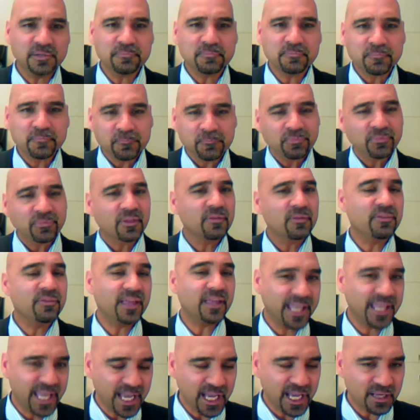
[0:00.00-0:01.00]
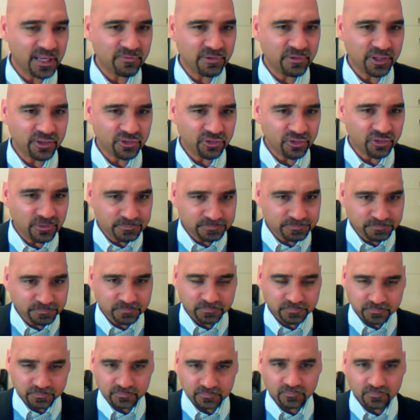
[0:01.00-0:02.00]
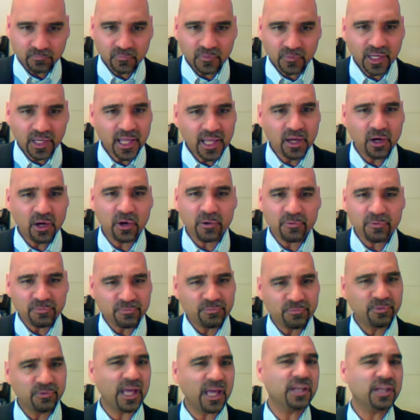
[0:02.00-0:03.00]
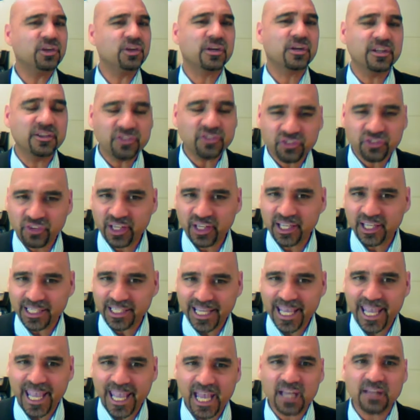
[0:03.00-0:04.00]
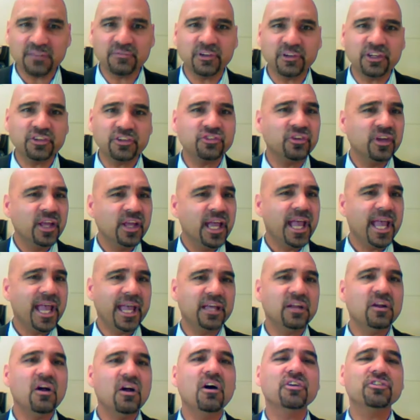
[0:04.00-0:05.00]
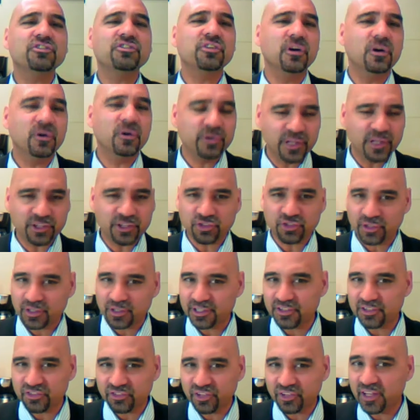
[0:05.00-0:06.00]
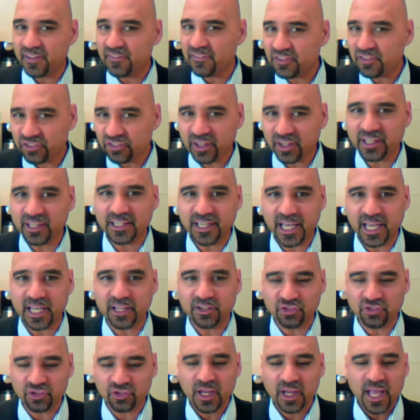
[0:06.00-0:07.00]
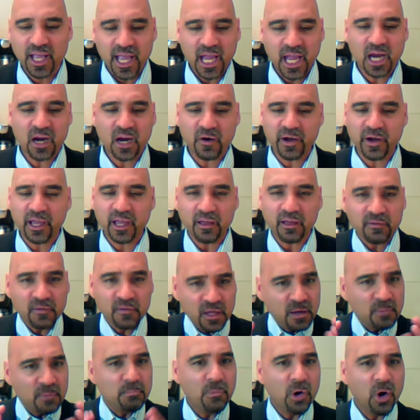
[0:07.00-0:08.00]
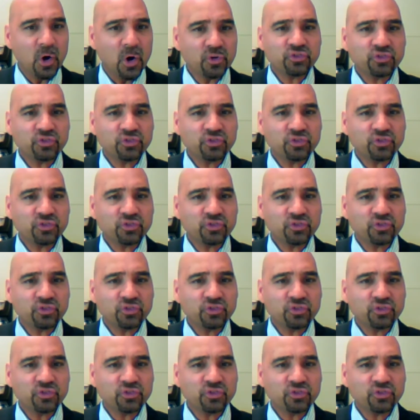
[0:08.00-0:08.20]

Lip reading: in the Canvas that you're going to see in Canvas and also that you're going to see in the Cengage area.